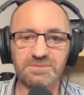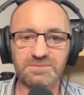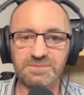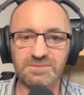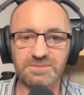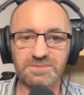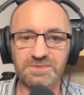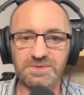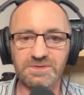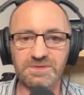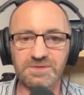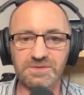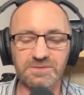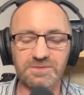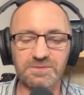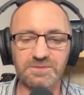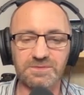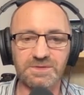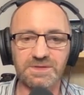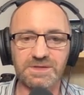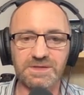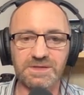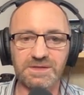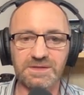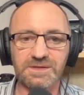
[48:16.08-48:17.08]
you know
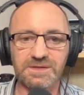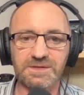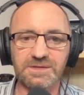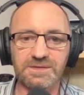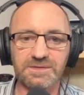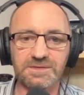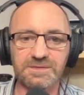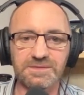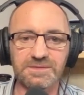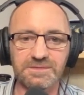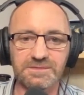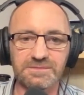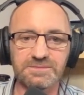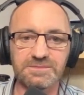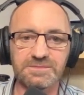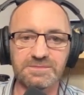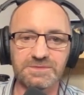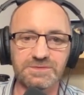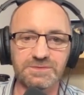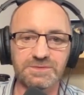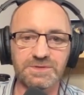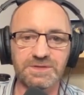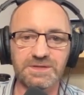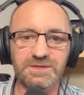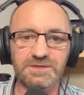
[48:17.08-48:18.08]
uh,
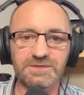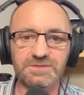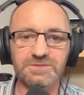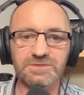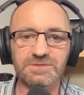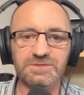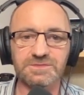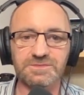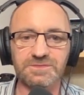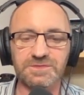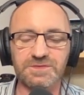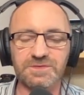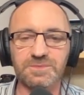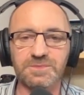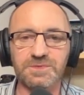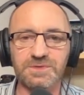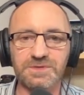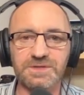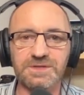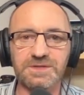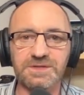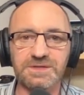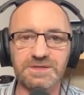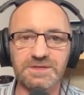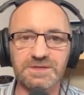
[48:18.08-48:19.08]
doing it just for the
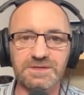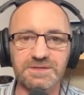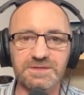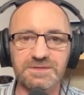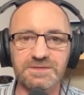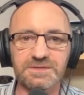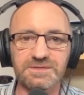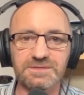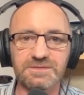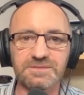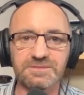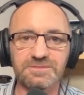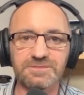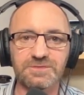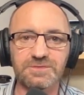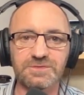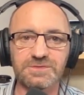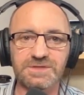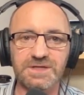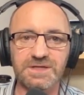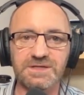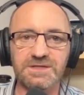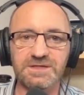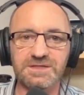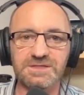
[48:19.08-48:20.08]
money
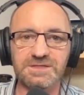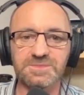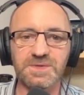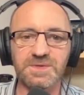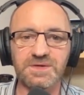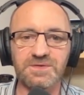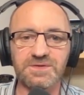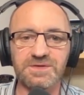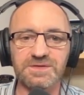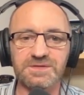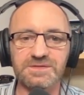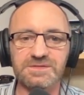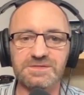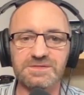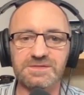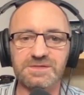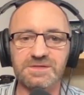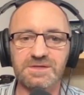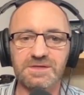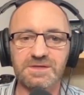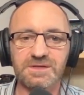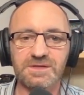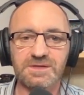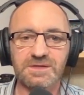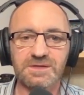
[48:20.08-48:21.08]
first-hand experience
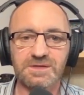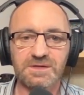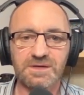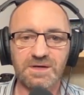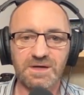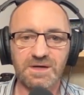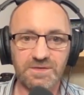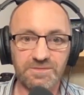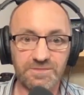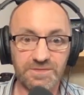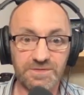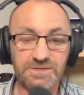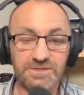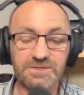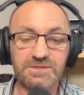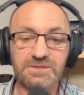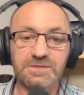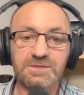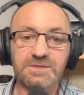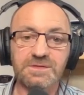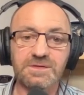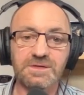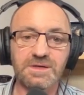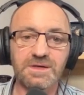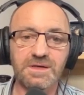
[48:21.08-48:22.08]
of it
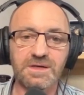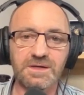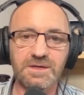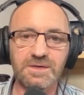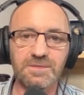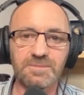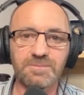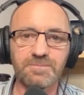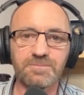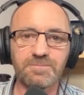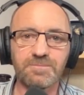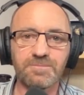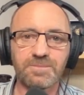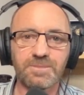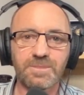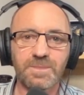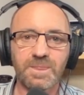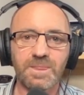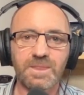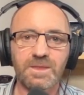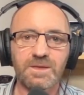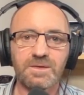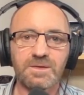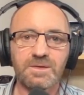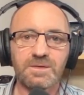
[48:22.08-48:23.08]
um,
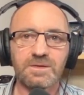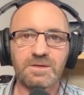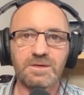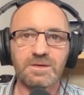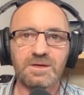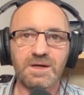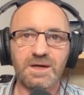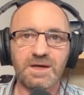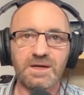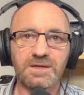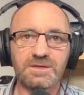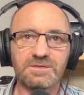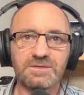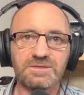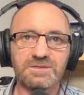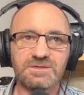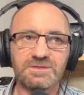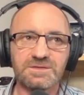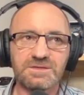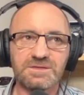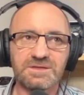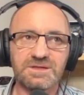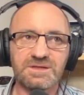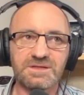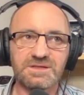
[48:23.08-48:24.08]
and
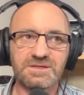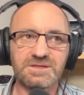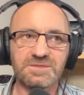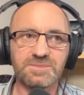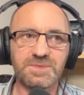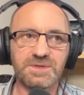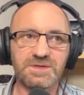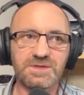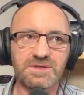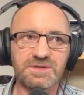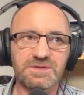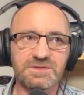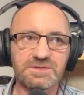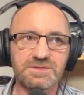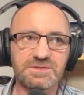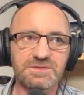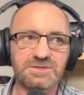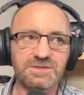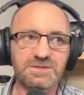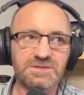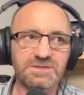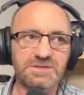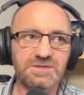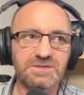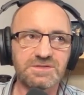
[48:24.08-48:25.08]
it's a bit
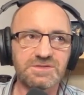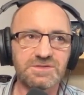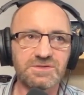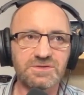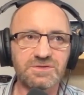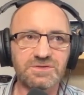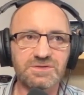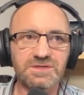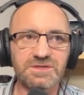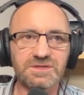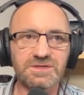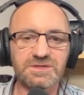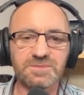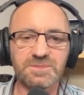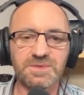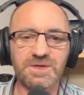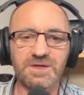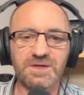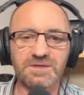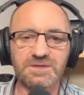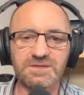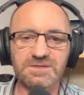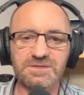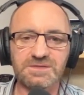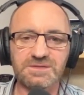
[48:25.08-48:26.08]
disconcerting to be
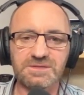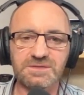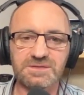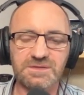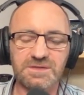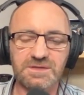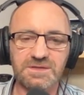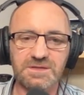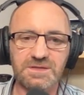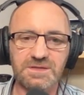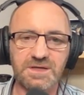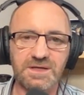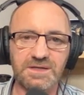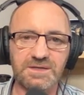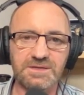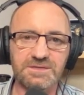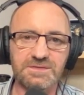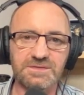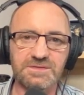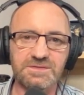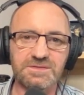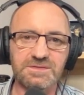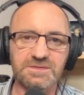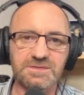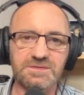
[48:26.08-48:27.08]
honest
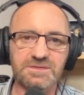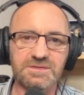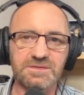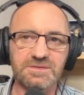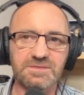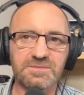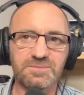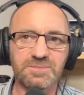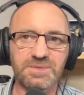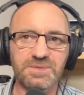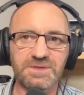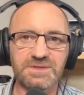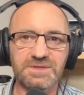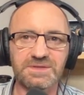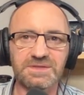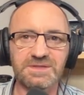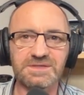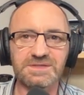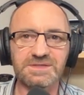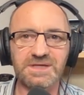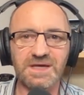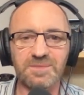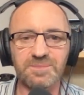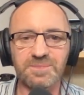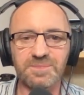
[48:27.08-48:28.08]
and but
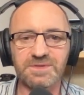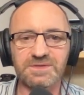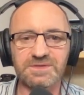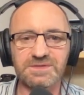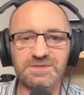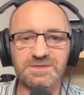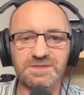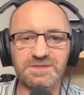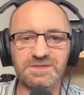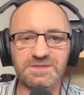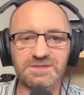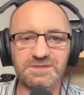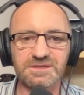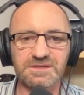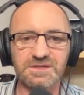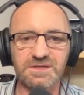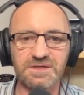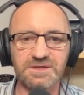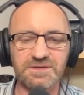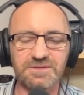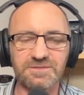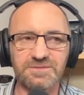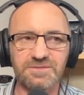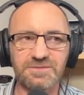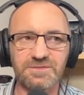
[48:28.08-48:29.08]
this happens this is
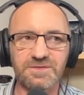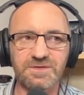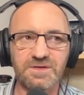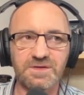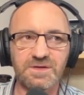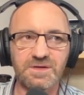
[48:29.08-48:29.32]
life